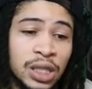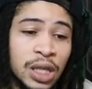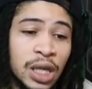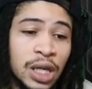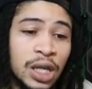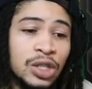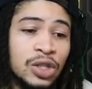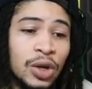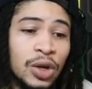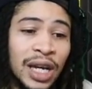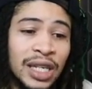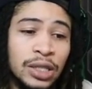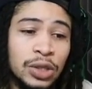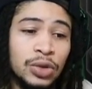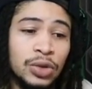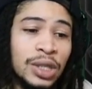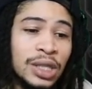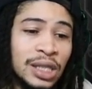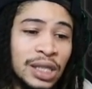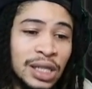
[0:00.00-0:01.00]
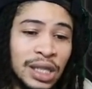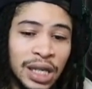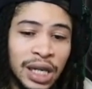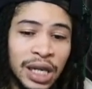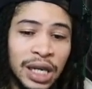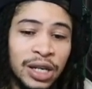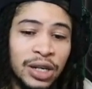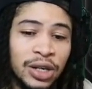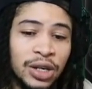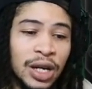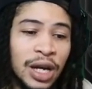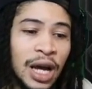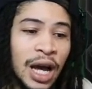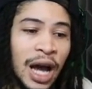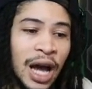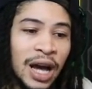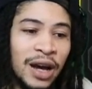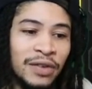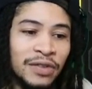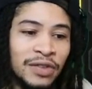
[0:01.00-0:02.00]
So as you can see here, I
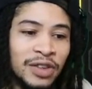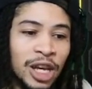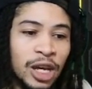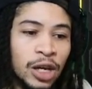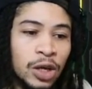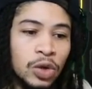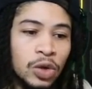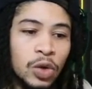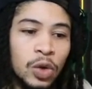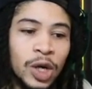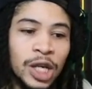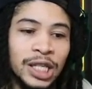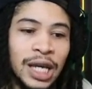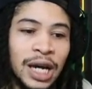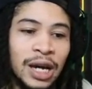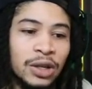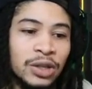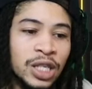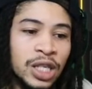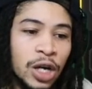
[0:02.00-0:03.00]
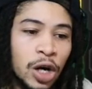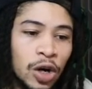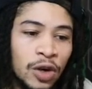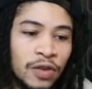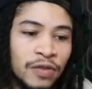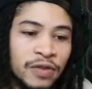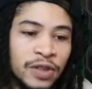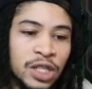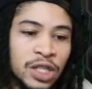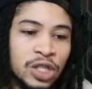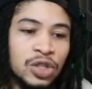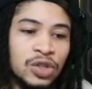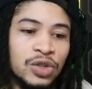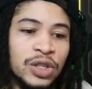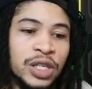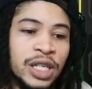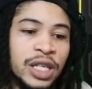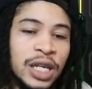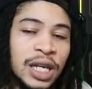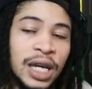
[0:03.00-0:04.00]
have Kale going down the offense tree
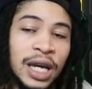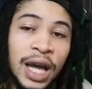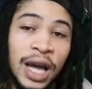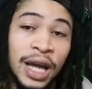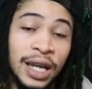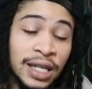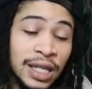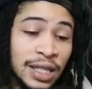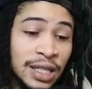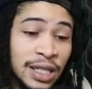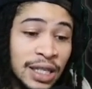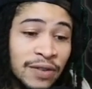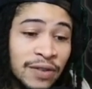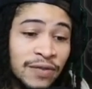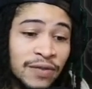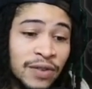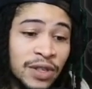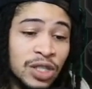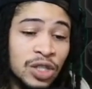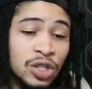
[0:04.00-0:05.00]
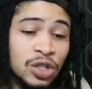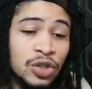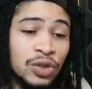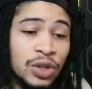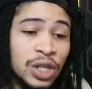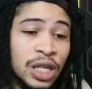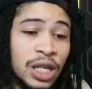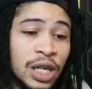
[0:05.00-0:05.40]
and the defense tree